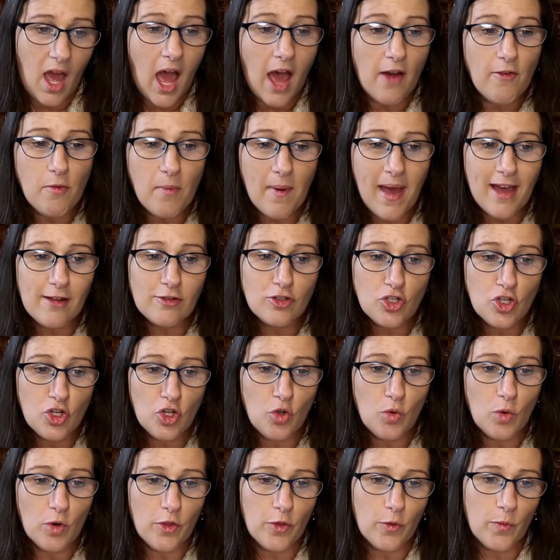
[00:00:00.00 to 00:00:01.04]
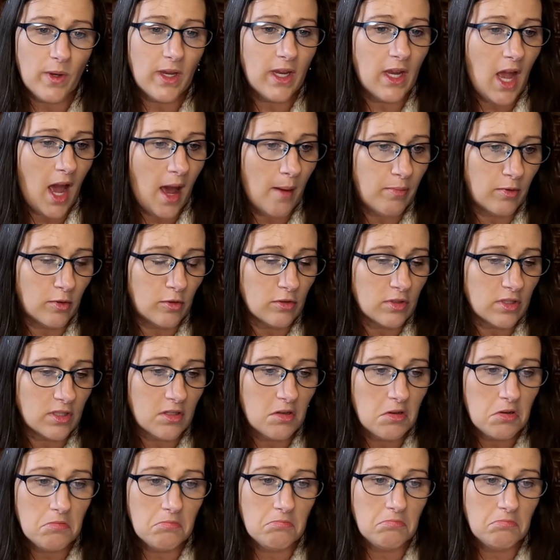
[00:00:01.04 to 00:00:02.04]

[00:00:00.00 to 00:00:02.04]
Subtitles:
of about 2 or 3 couples.